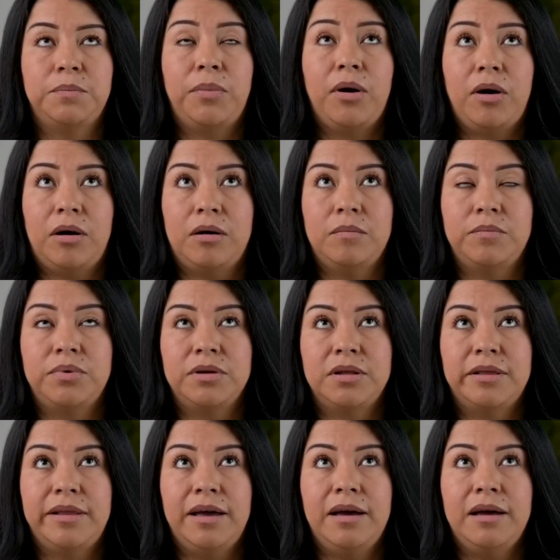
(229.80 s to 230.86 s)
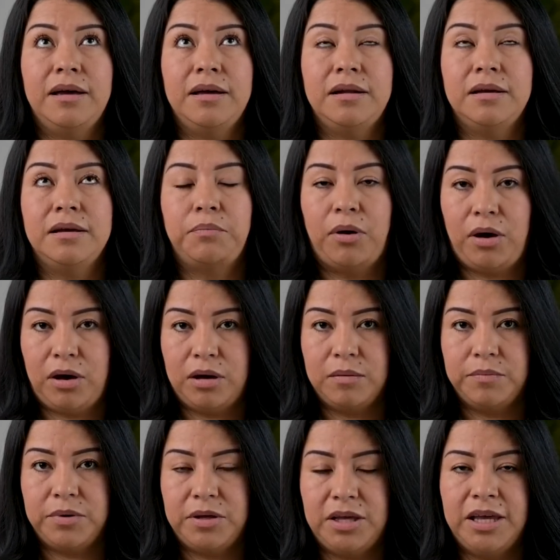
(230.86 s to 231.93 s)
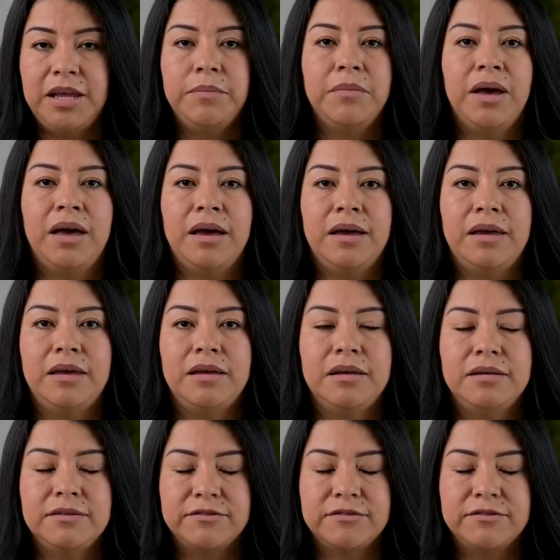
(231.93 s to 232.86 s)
pump, that pump in my